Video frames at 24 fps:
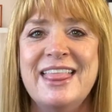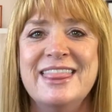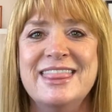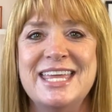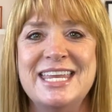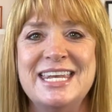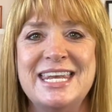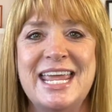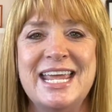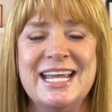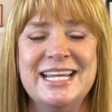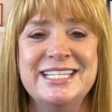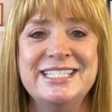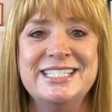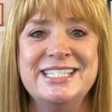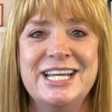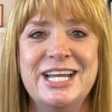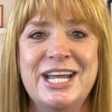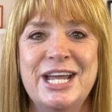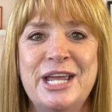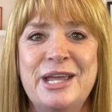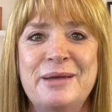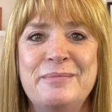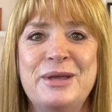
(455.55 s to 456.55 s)
the next
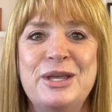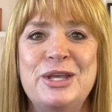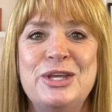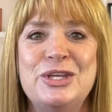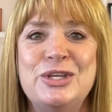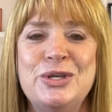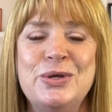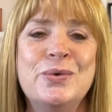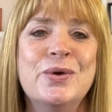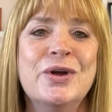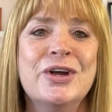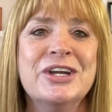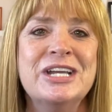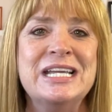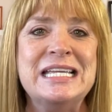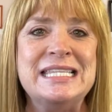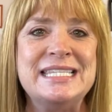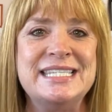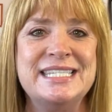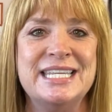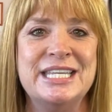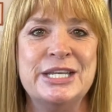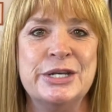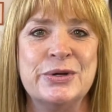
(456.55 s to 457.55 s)
time you are
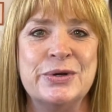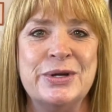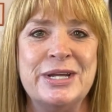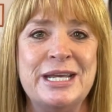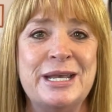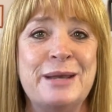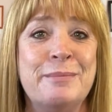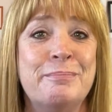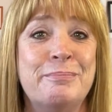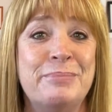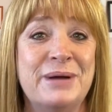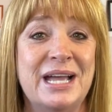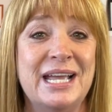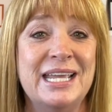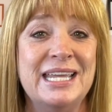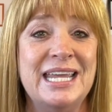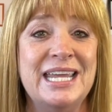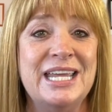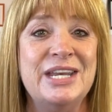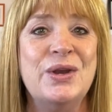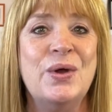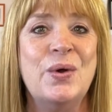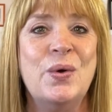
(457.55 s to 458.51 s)
considering buying